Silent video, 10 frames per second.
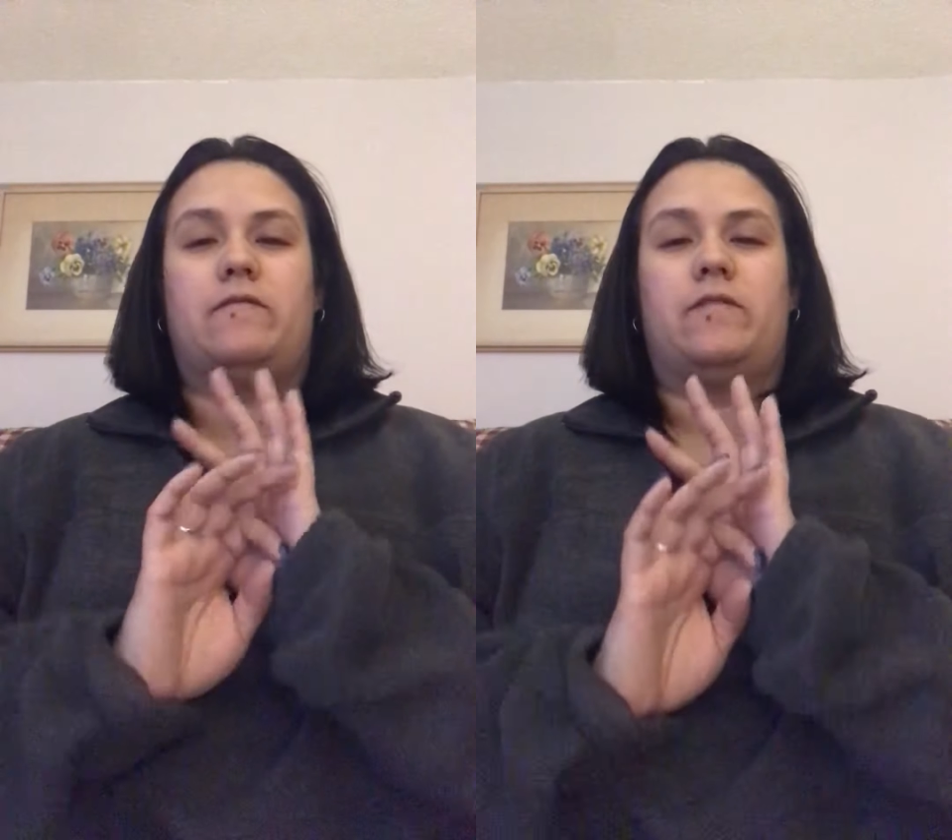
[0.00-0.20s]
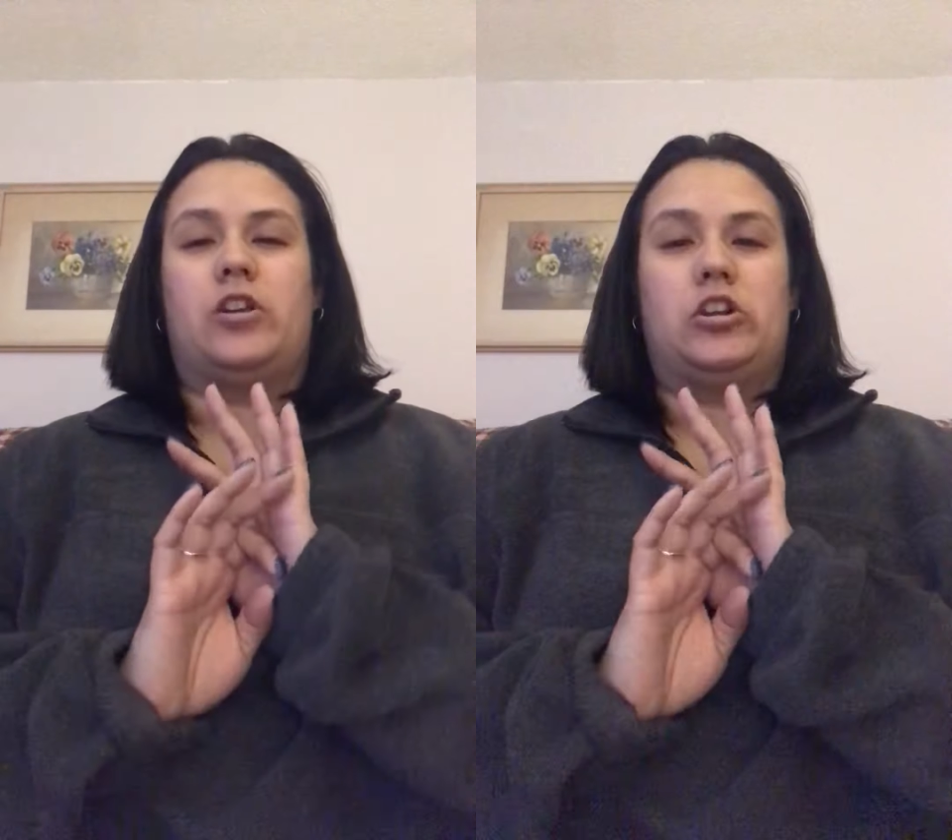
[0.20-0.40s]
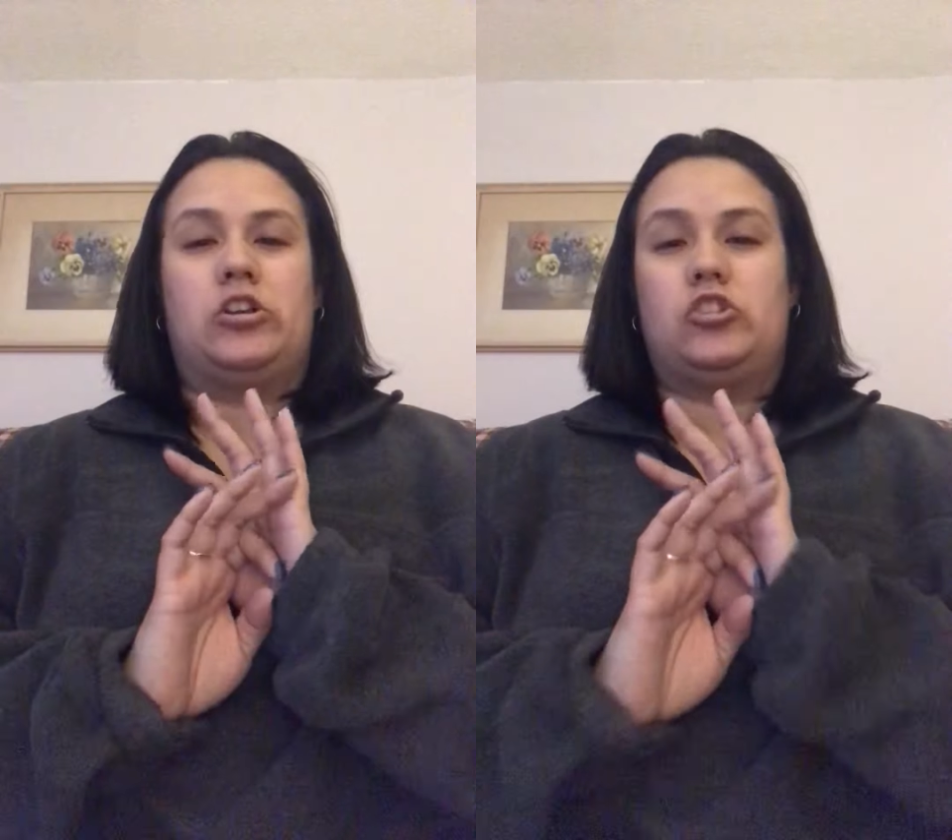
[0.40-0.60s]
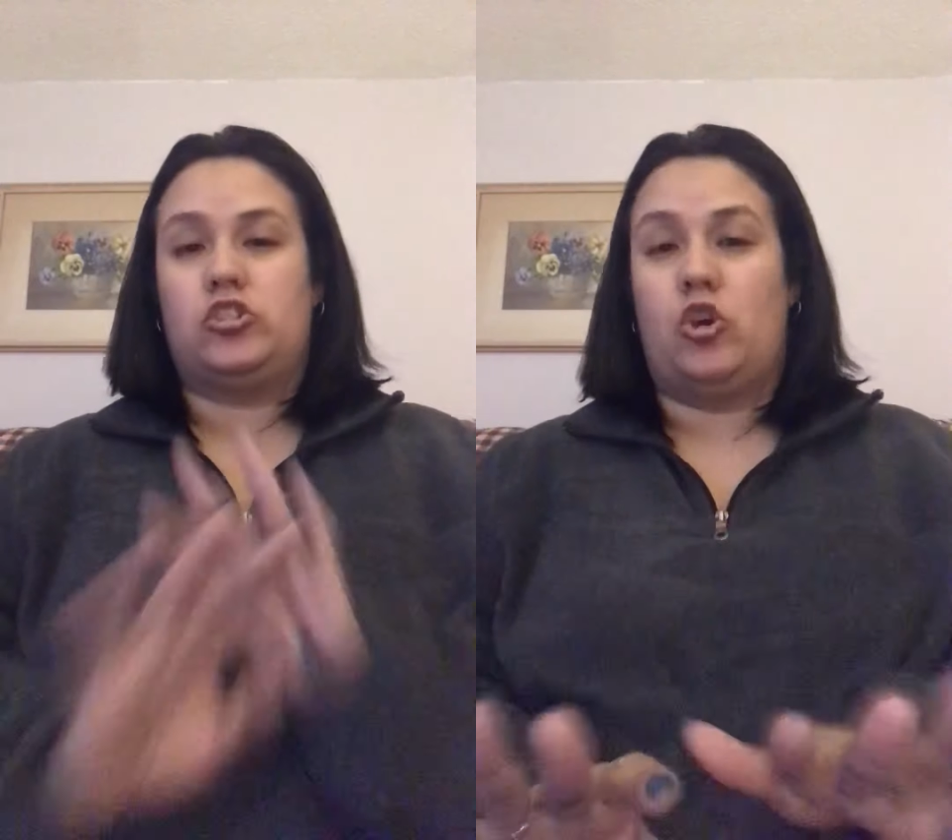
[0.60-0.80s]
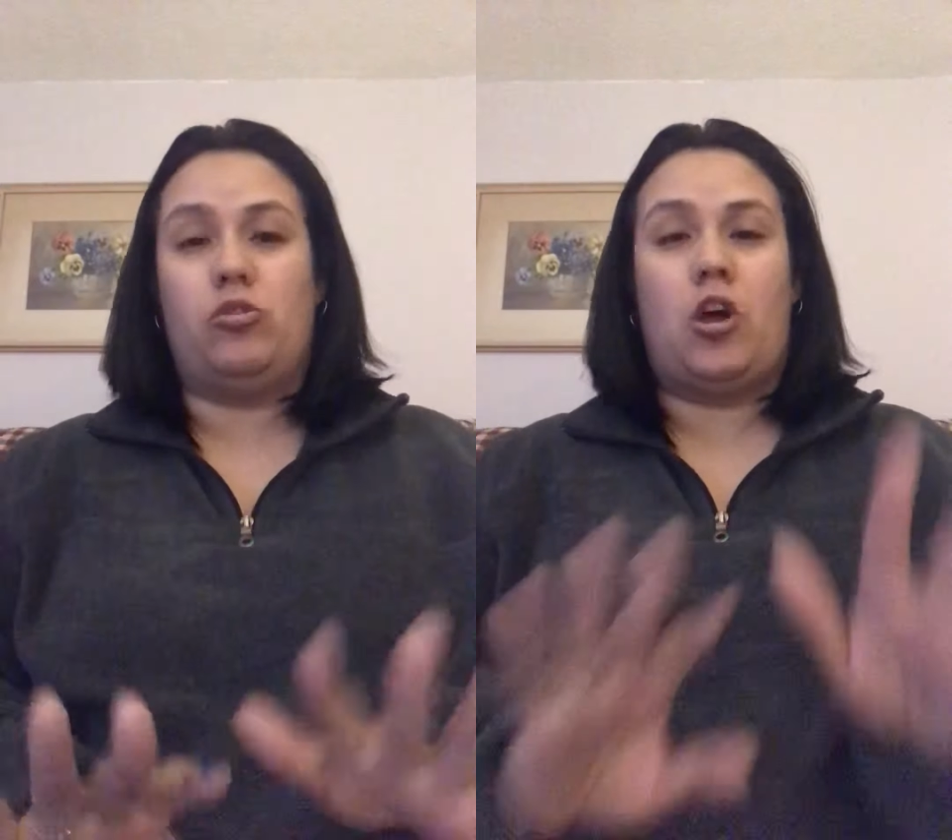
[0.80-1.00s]
for
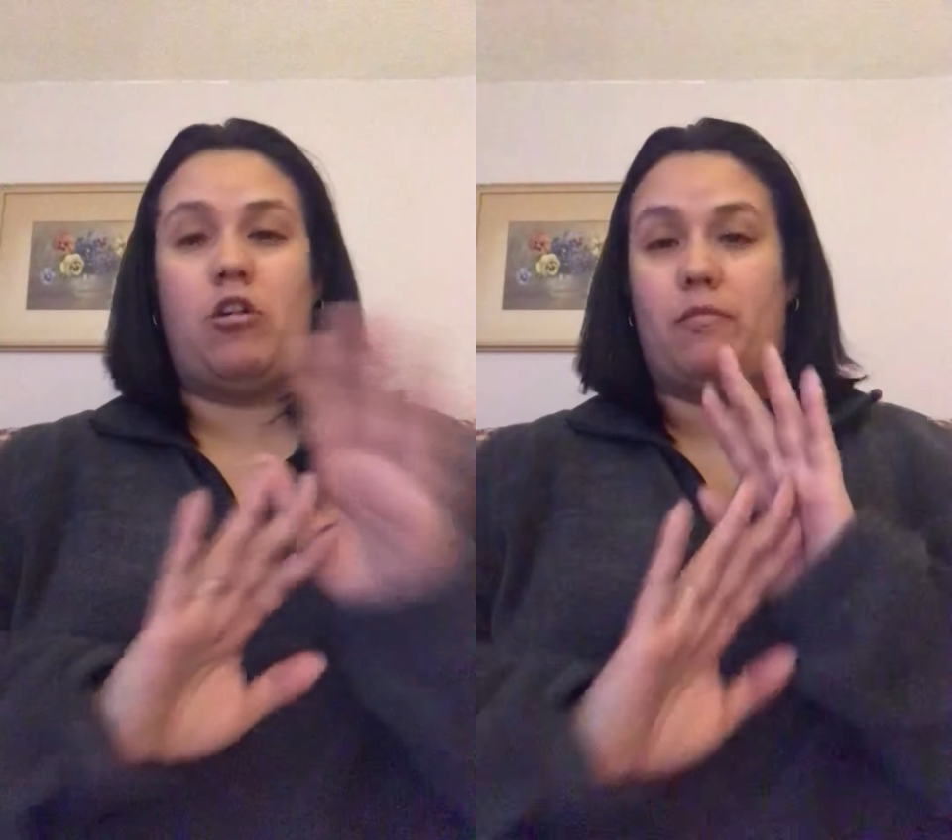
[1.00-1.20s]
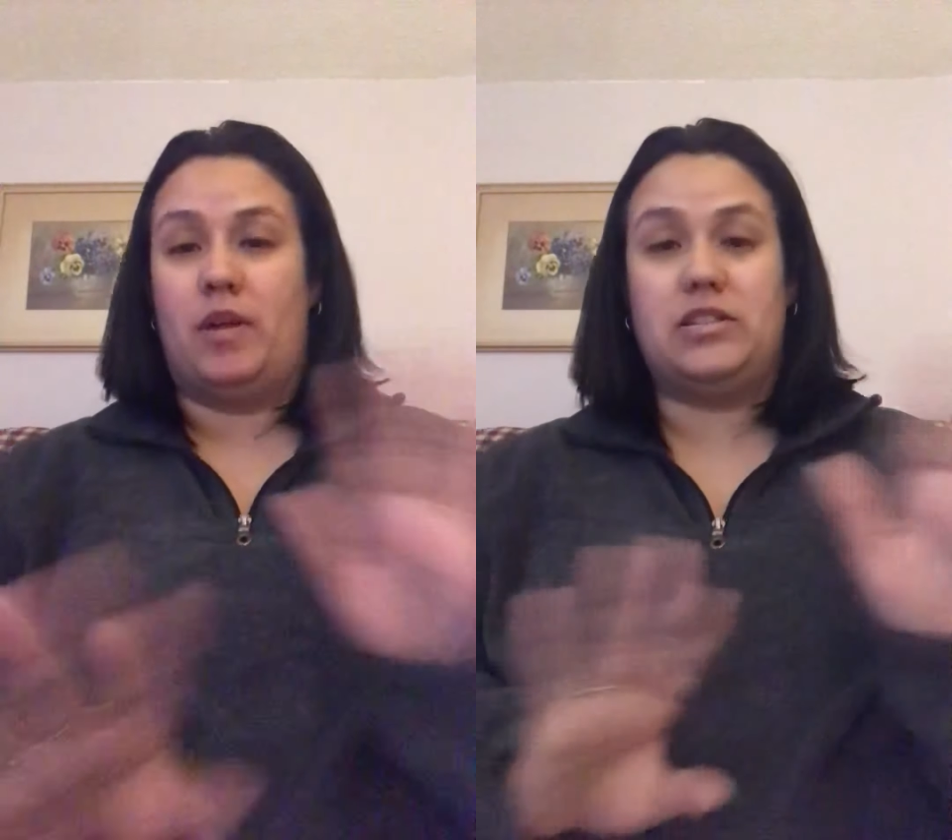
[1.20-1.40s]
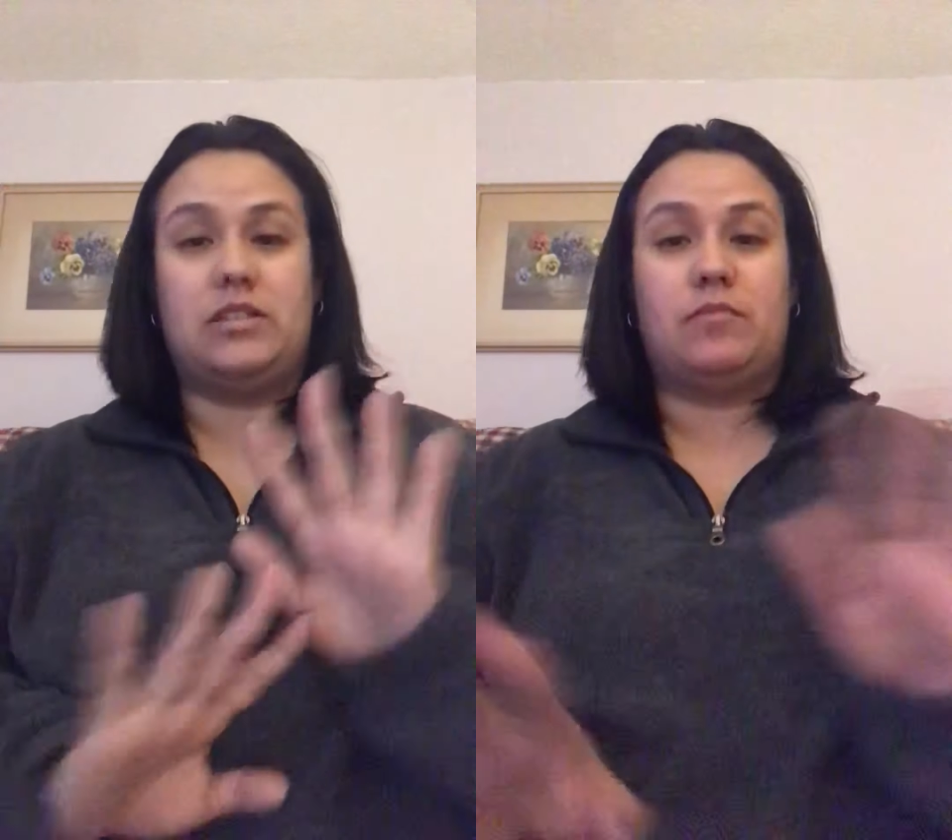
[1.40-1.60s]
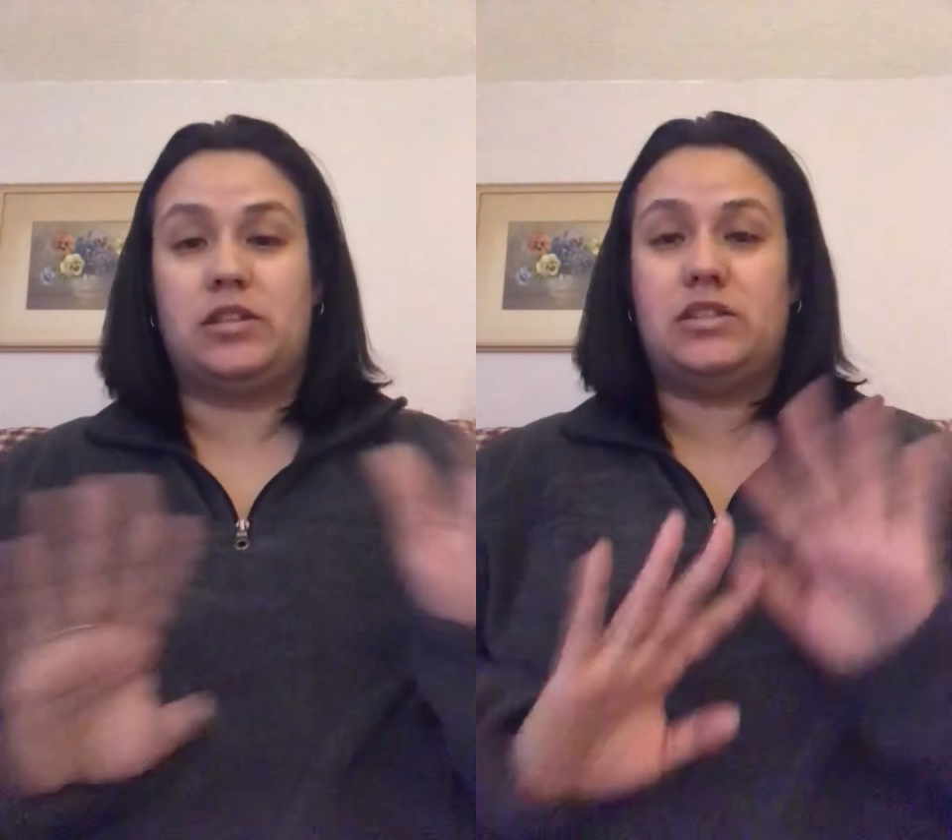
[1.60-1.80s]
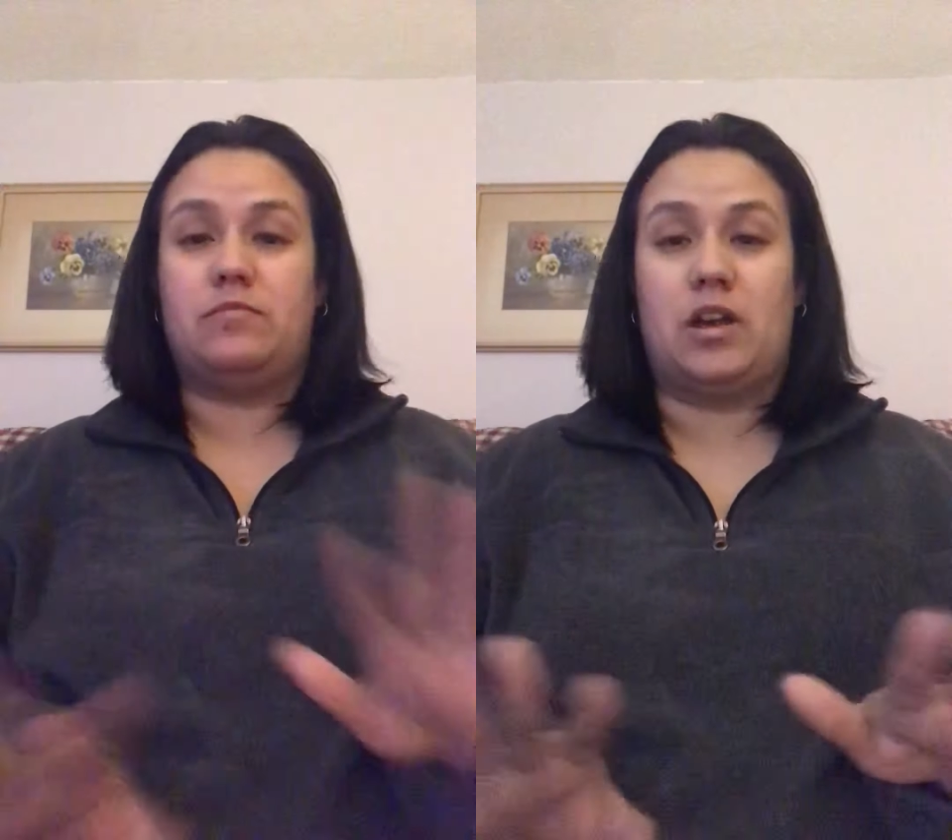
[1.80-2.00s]
so long, months and
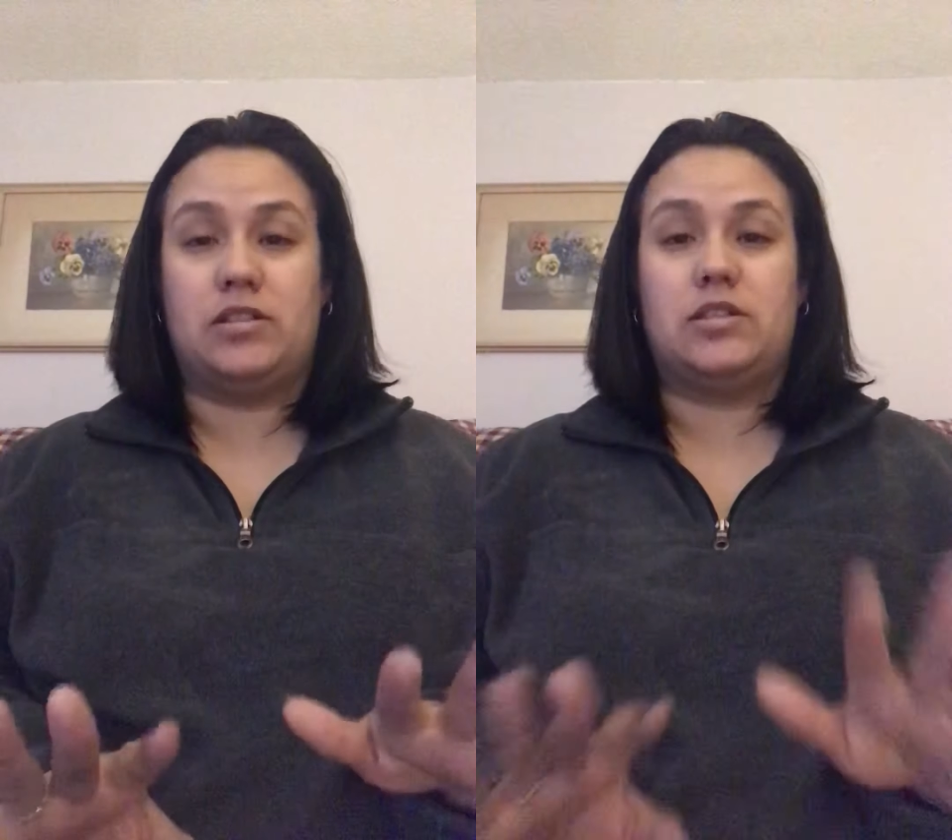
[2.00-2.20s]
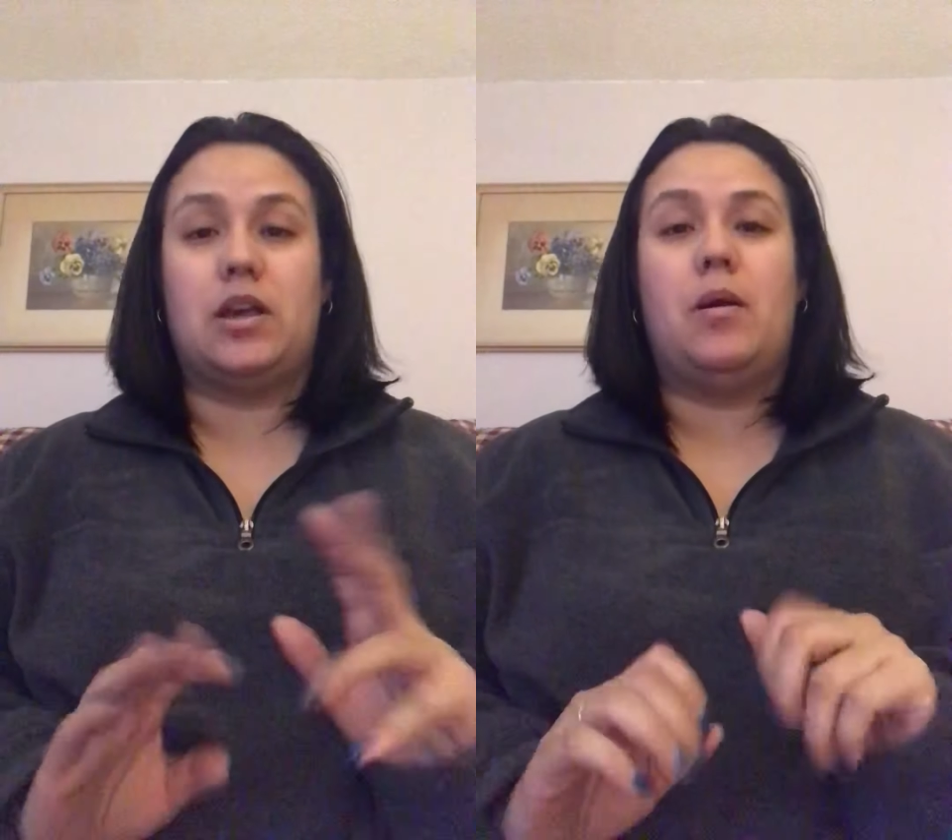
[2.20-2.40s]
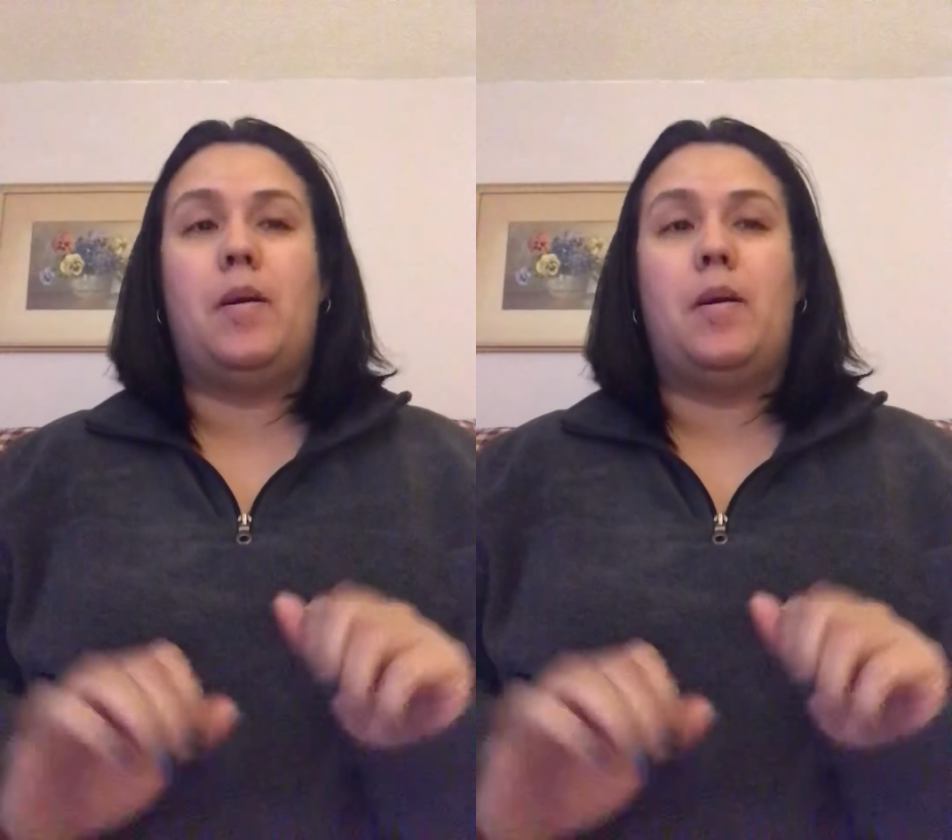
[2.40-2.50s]
months and months,